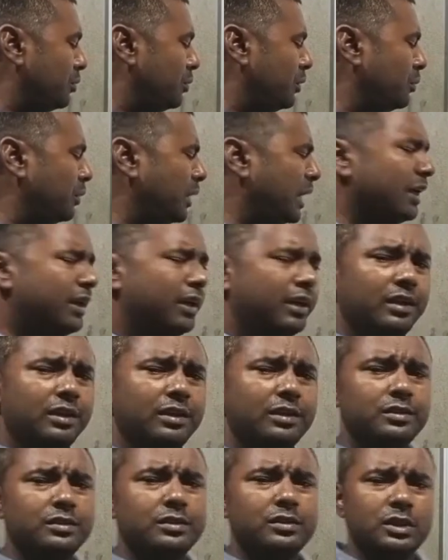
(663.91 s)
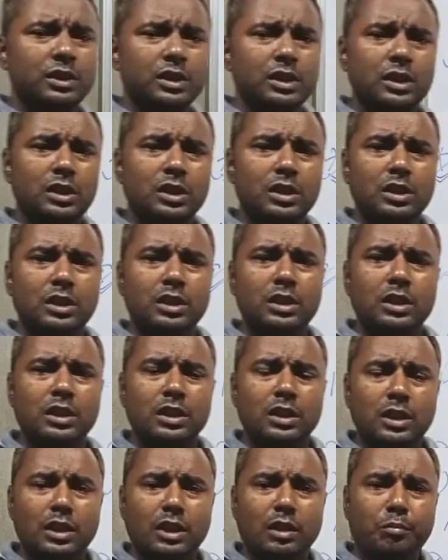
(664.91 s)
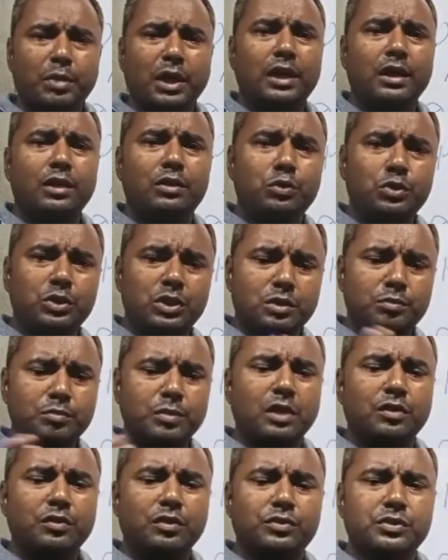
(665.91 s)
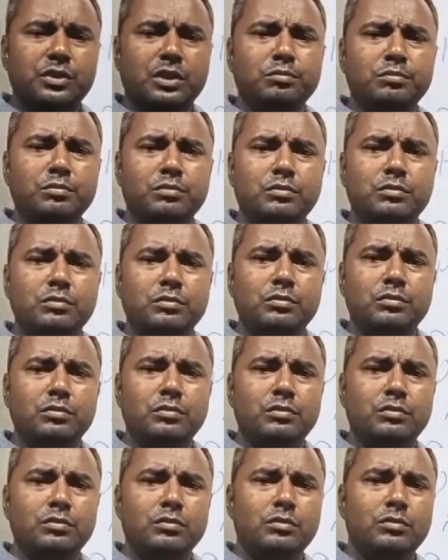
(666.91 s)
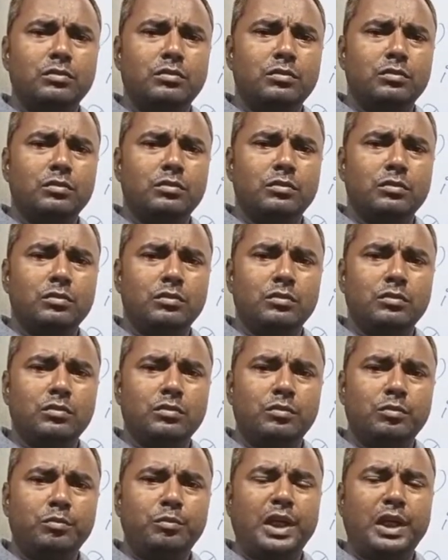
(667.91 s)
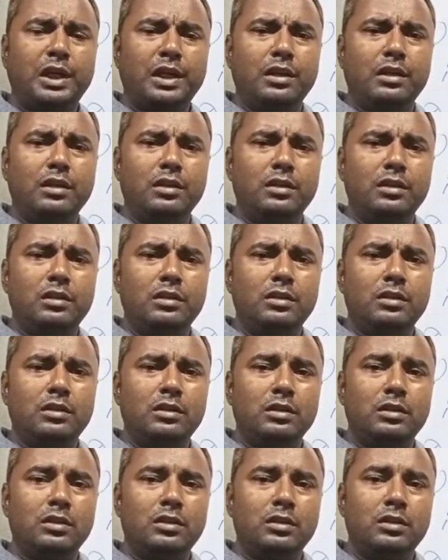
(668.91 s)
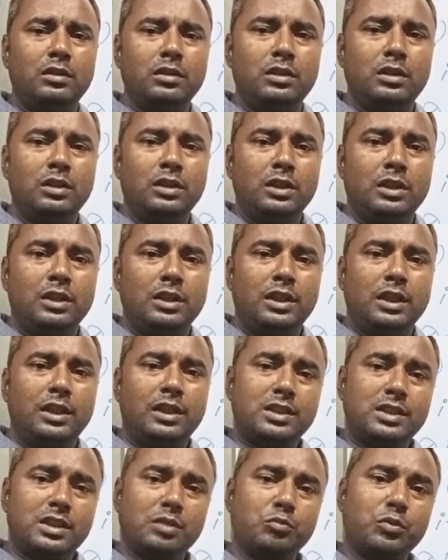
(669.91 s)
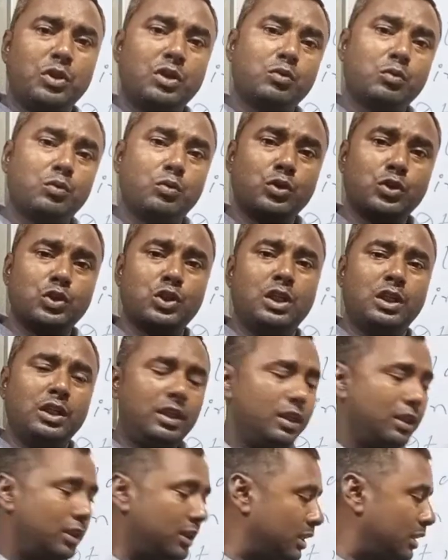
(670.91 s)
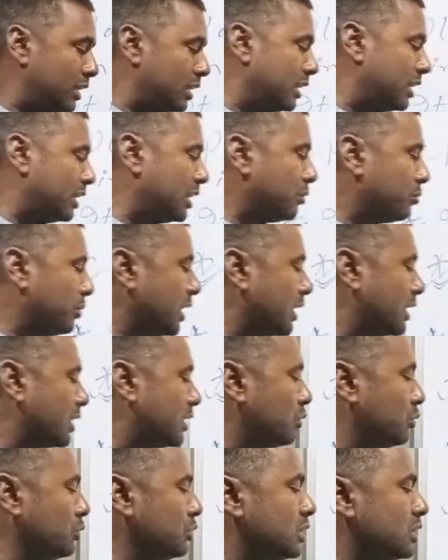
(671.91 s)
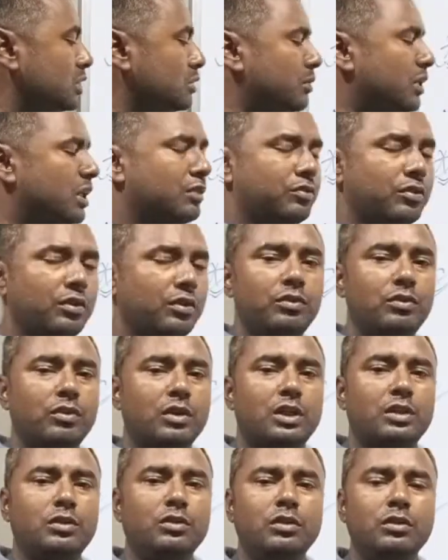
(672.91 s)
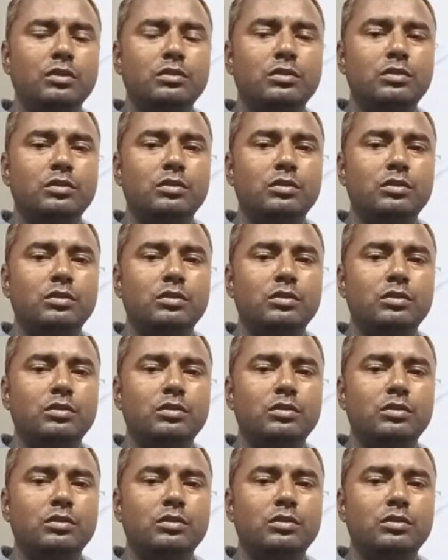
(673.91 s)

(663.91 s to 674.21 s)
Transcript: you buy a bucket which is made up of some metal, that is somewhat costly than the bucket which is made up of plastic.